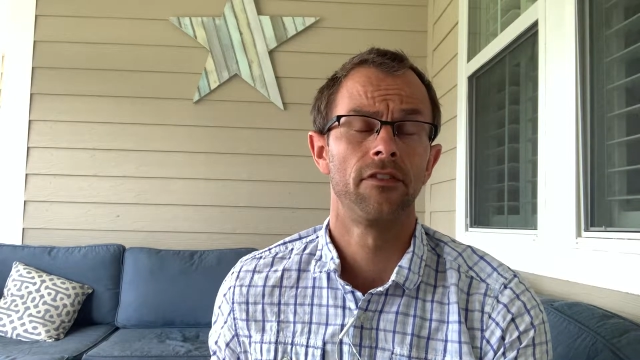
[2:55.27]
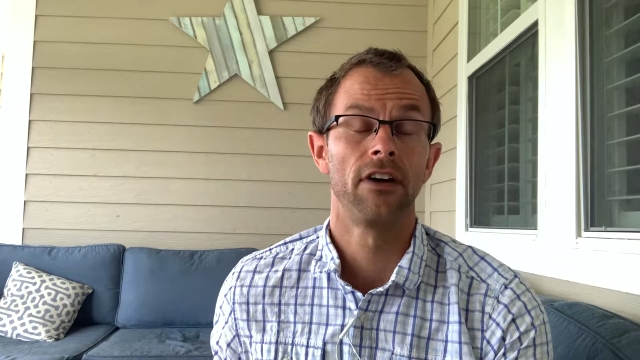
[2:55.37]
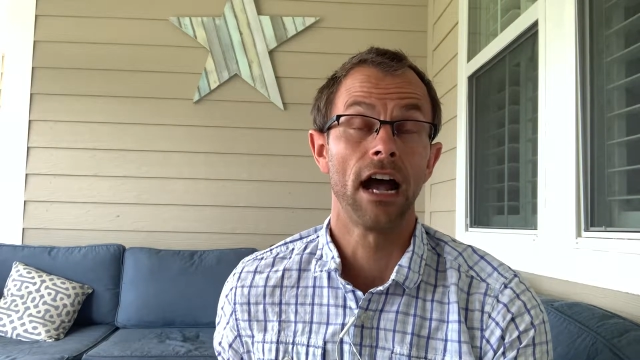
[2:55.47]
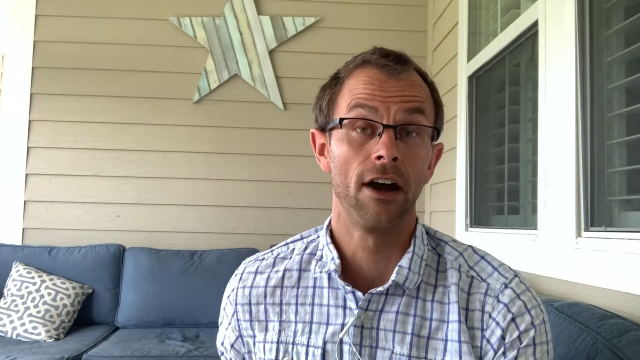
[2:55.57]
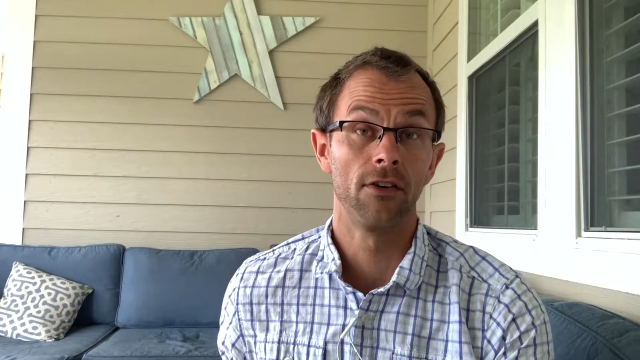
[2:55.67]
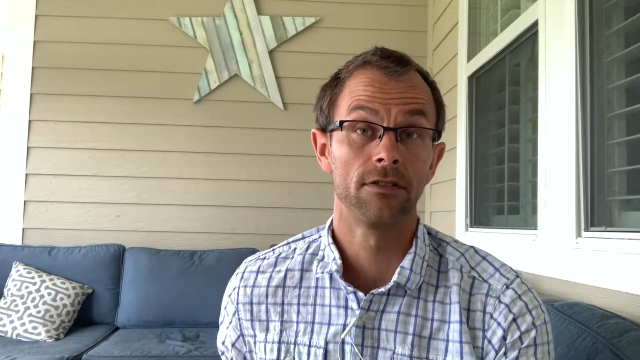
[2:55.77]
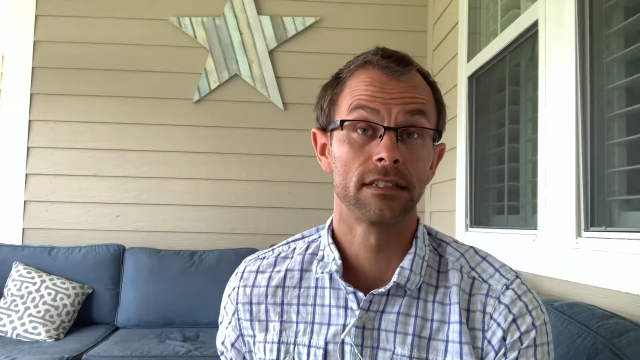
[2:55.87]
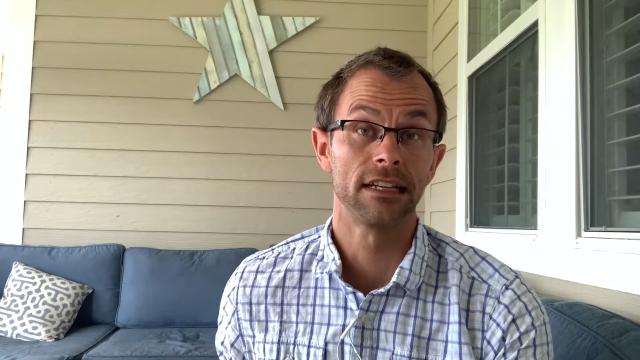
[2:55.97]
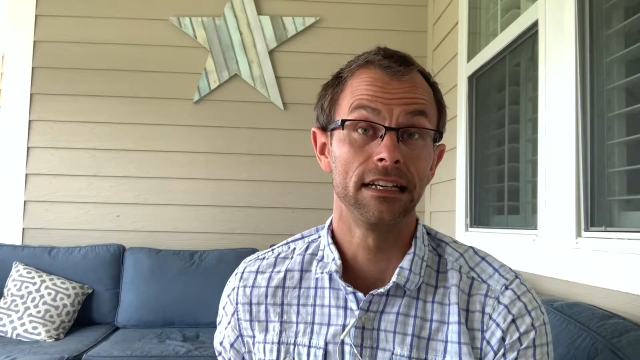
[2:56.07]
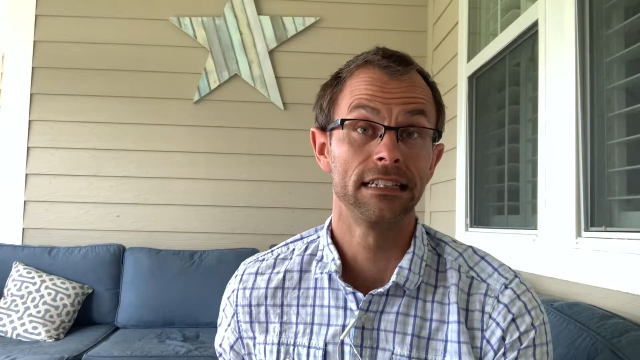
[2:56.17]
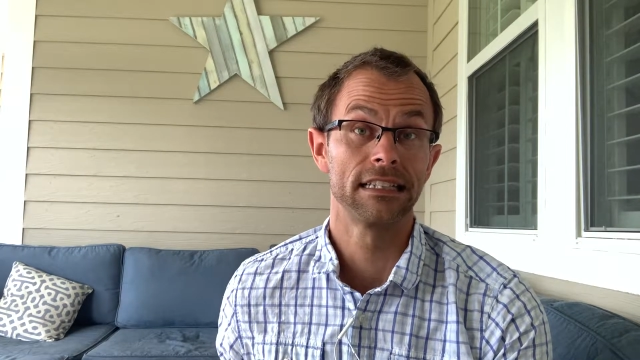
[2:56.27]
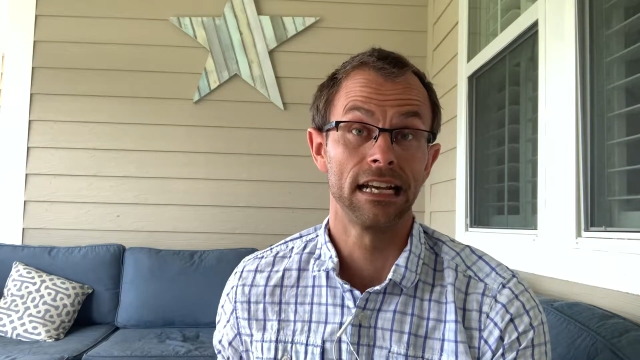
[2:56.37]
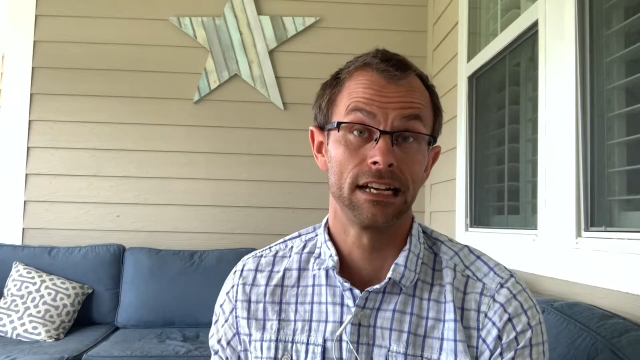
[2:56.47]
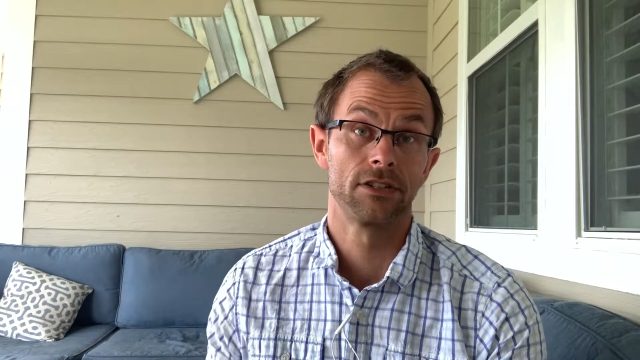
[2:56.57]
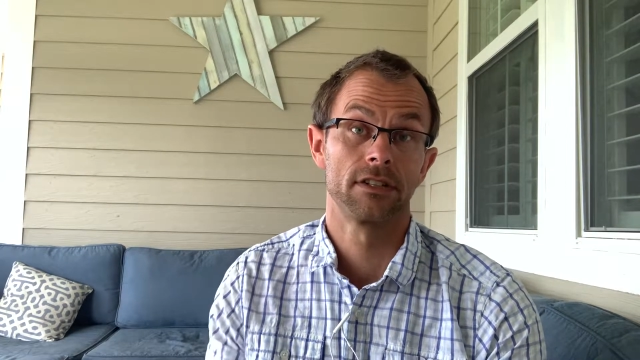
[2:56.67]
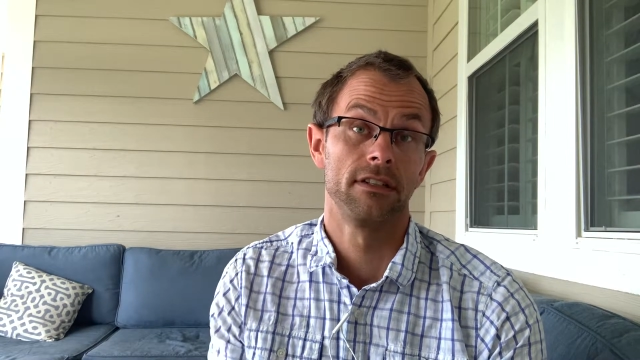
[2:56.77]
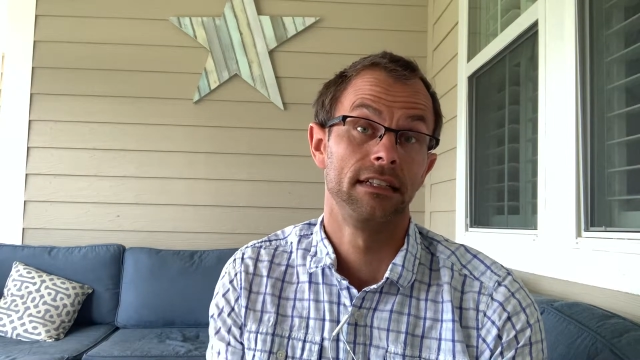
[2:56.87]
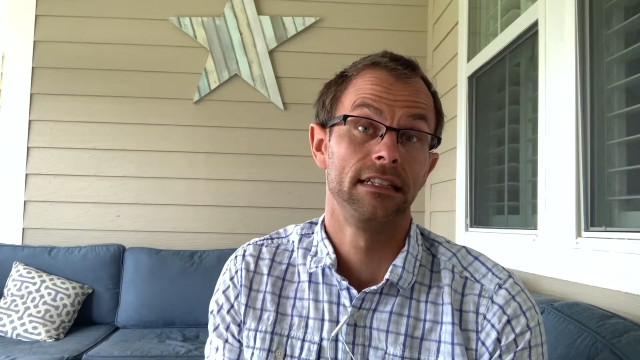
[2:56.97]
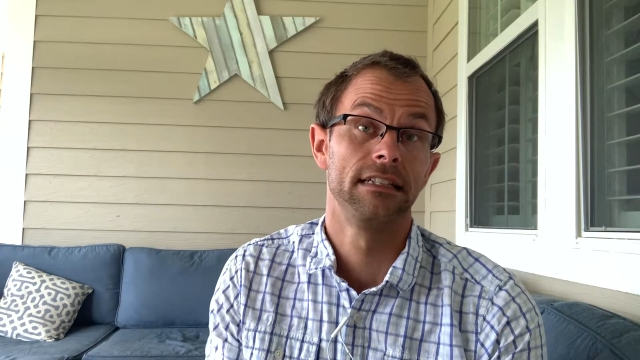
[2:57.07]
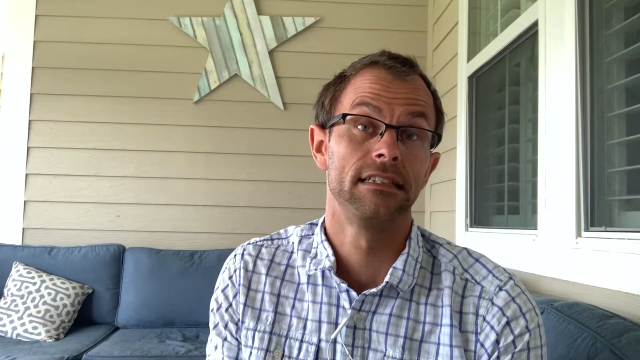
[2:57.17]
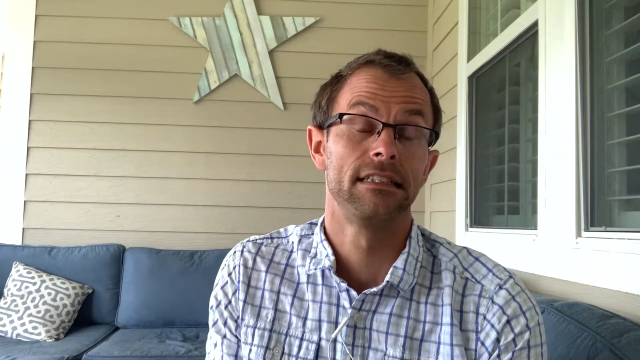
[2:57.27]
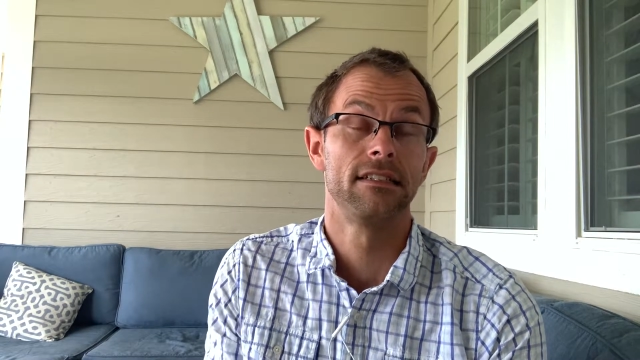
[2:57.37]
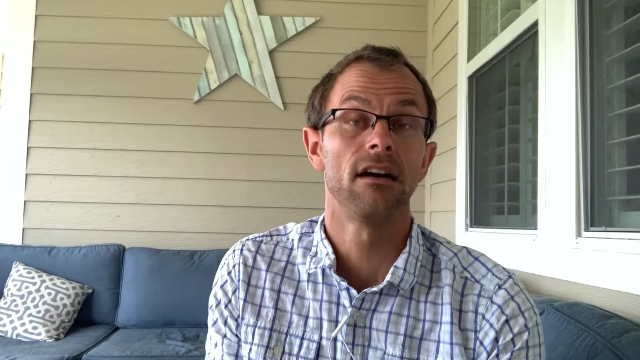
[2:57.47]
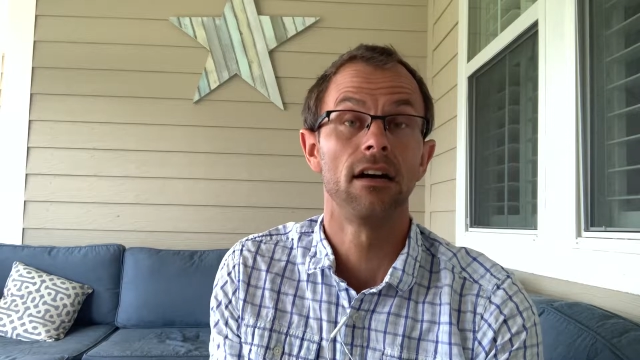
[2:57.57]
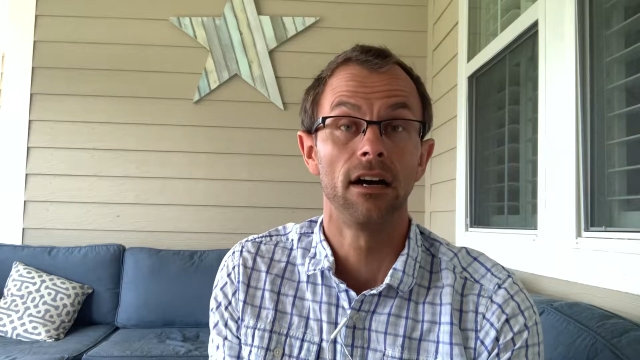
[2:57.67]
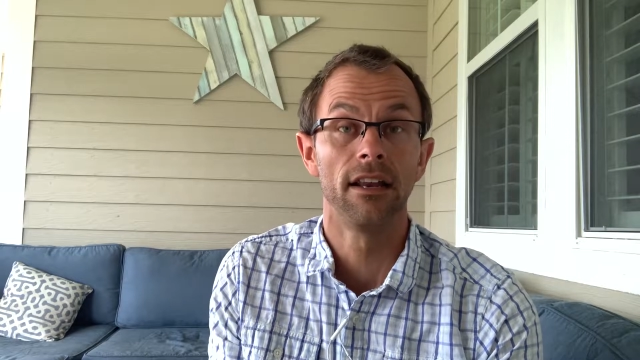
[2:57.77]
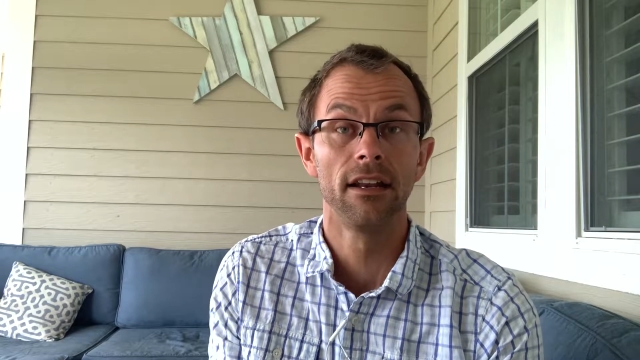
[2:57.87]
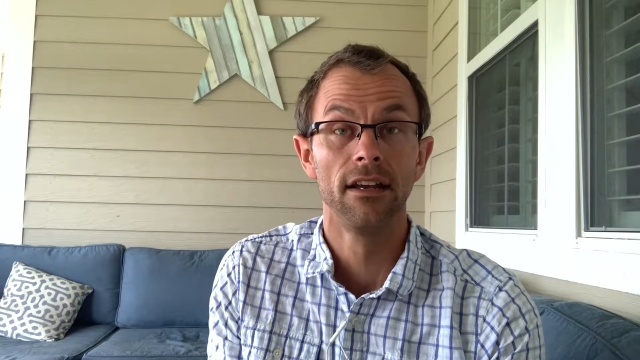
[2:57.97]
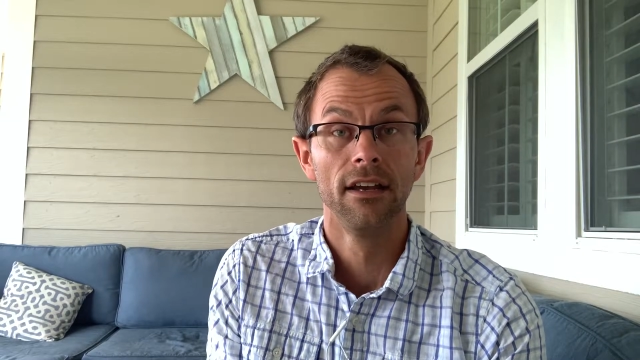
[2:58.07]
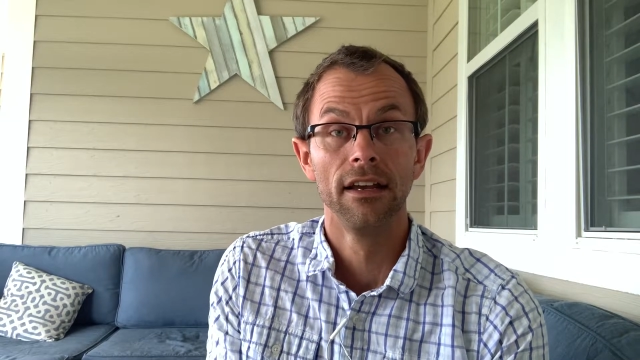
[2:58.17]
of how science actually is done